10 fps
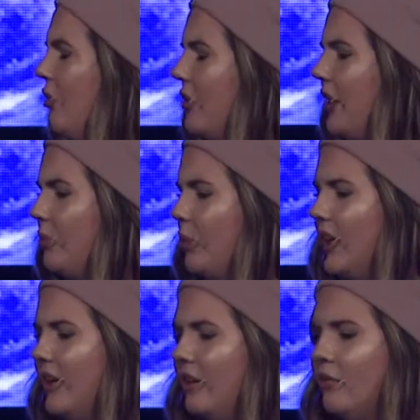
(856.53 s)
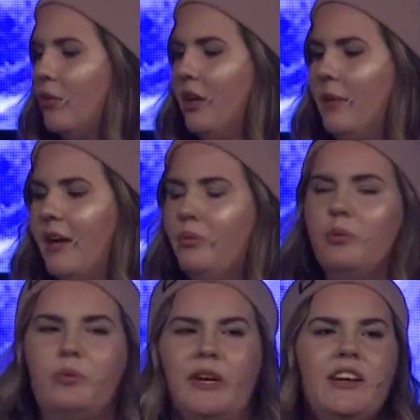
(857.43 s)
Like, what, am I
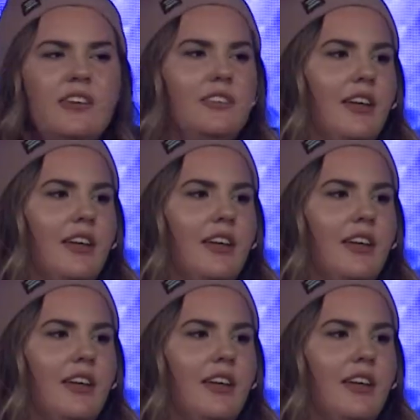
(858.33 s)
weird?